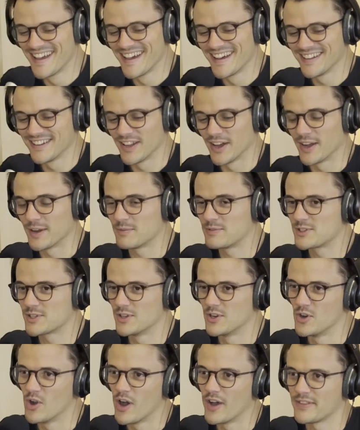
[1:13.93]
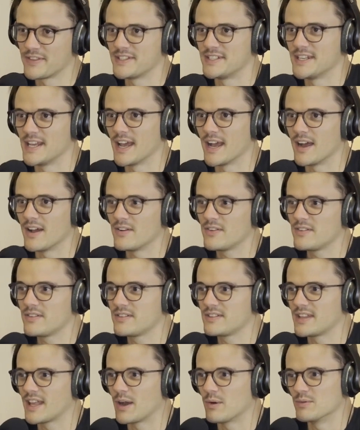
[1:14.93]
So 9th down,
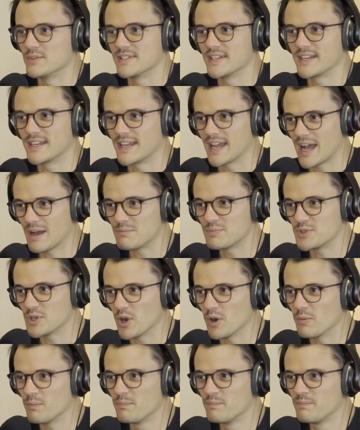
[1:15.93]
that was a gap job.